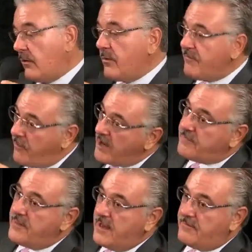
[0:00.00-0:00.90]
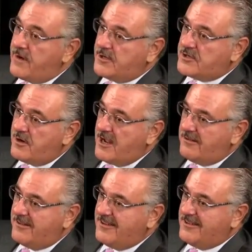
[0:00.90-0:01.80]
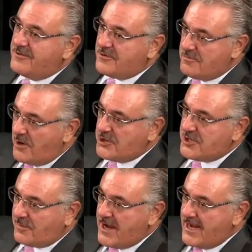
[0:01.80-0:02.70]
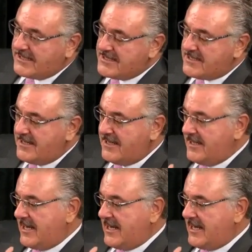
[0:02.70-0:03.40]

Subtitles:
Now, we fought for that fair trial through motion practice,